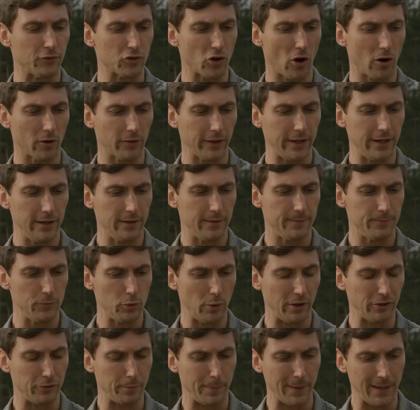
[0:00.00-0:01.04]
Charlie
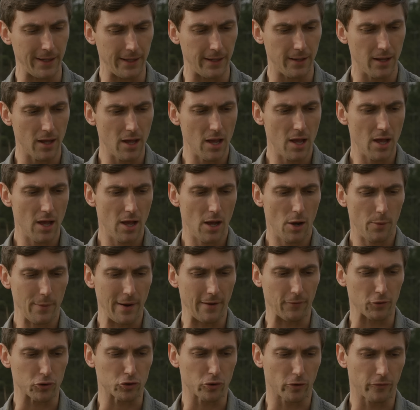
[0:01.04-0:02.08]
UHP. We
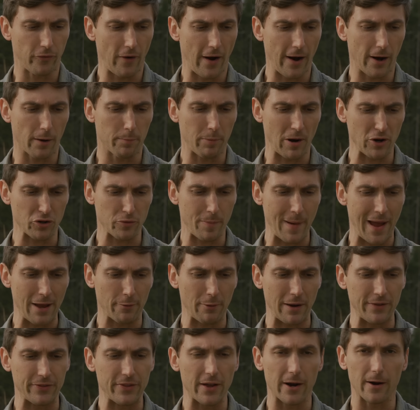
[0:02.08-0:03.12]
have a Surefire pressure pad
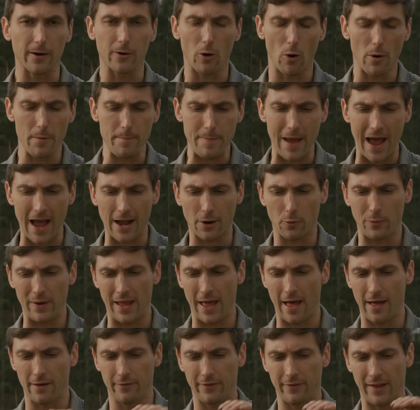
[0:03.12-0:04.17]
right there. Going back, we
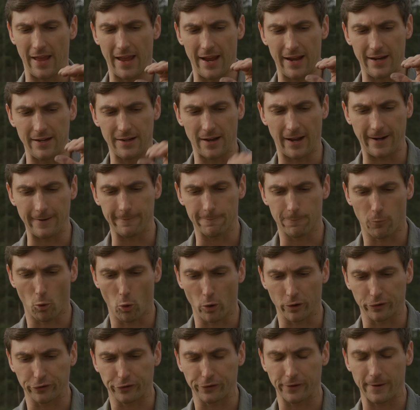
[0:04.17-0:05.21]
have a Night
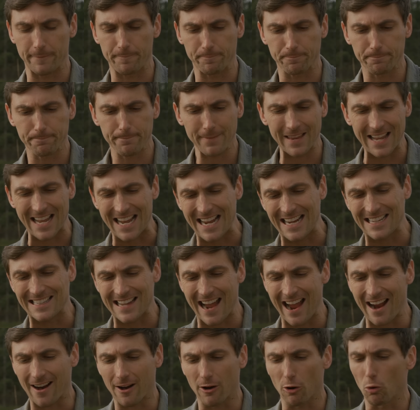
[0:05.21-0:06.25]
Force ATACR
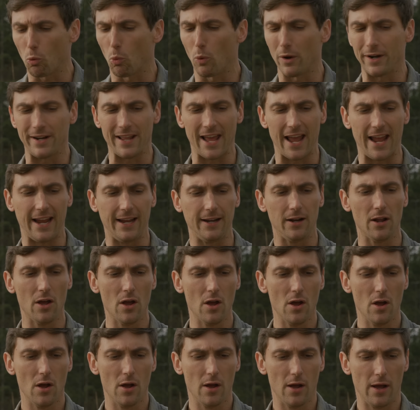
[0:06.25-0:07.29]
tacker 1 to 8
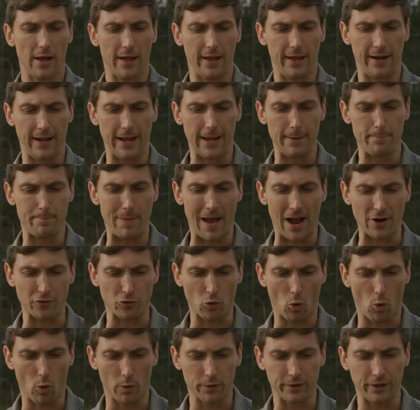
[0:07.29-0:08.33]
and a Badger
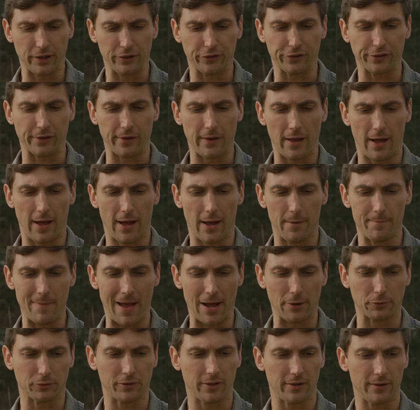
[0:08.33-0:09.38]
Ordnance uh,
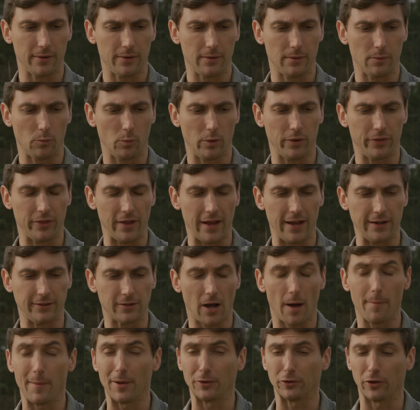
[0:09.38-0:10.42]
mount with a
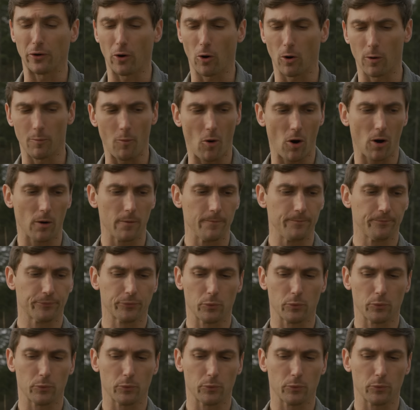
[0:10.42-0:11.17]
top-mounted RMR.